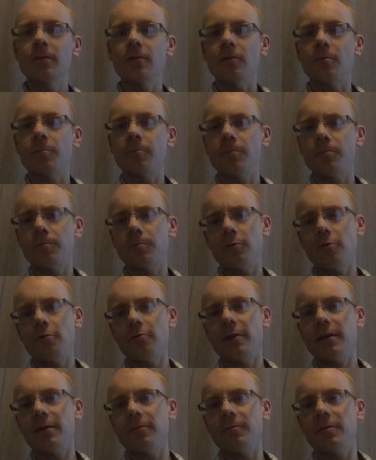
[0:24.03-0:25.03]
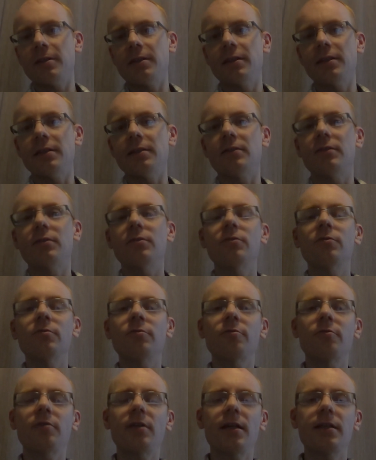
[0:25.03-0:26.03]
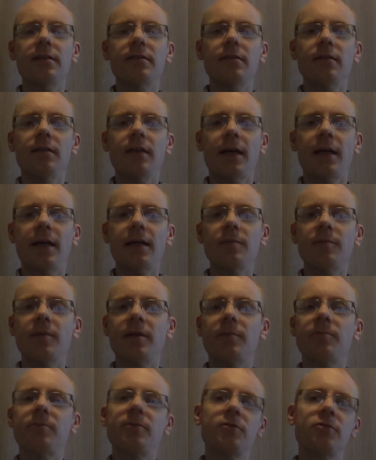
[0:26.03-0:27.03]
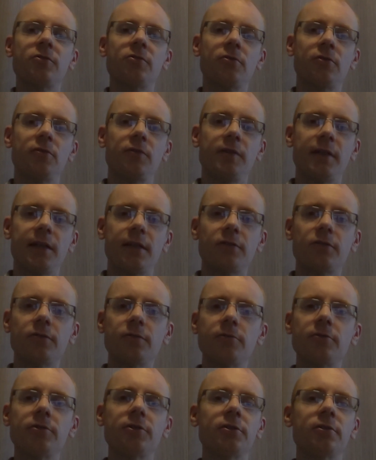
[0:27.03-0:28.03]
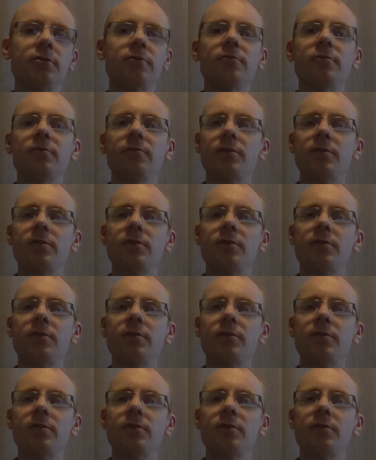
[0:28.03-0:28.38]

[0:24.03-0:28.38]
The program we need to create the height map is called Daz Studio,